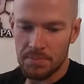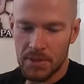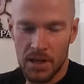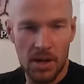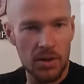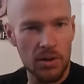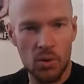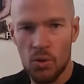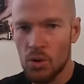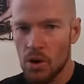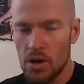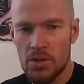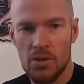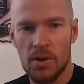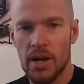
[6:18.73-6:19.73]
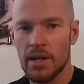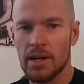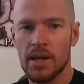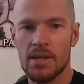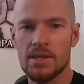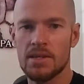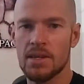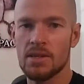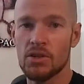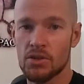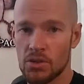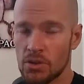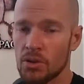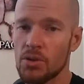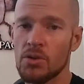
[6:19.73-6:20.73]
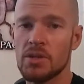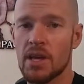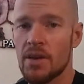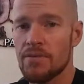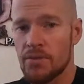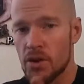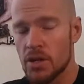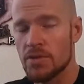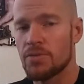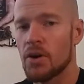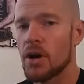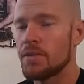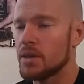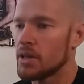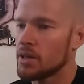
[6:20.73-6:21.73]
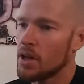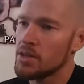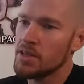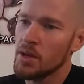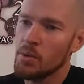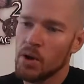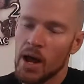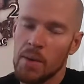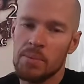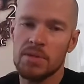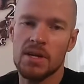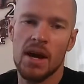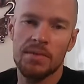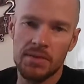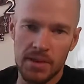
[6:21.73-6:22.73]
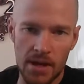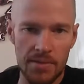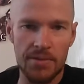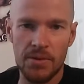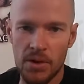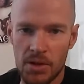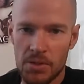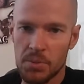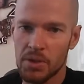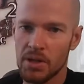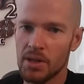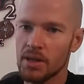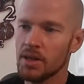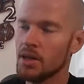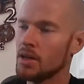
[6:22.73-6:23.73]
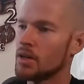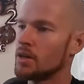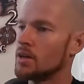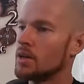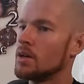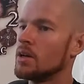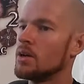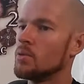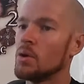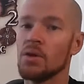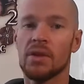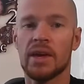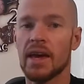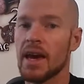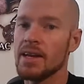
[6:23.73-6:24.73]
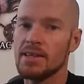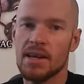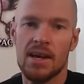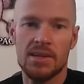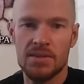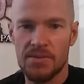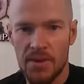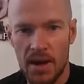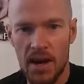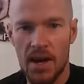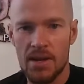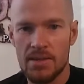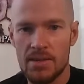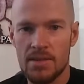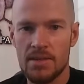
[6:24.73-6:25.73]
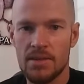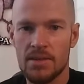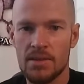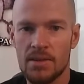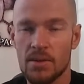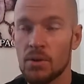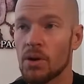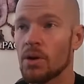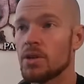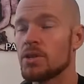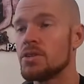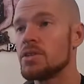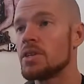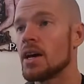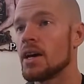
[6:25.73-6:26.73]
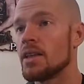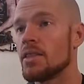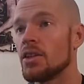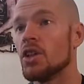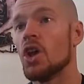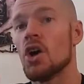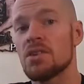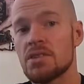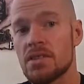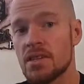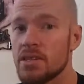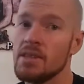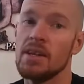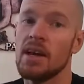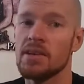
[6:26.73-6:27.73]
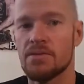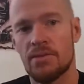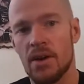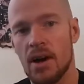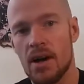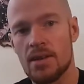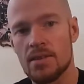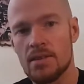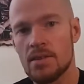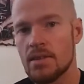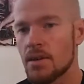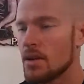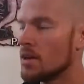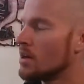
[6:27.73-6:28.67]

You know, it all goes great guns, and you do lose that first 5 kilos. Now, what happens after that first week? Well, the gains aren't as fast. Well, I should say the loss isn't as fast.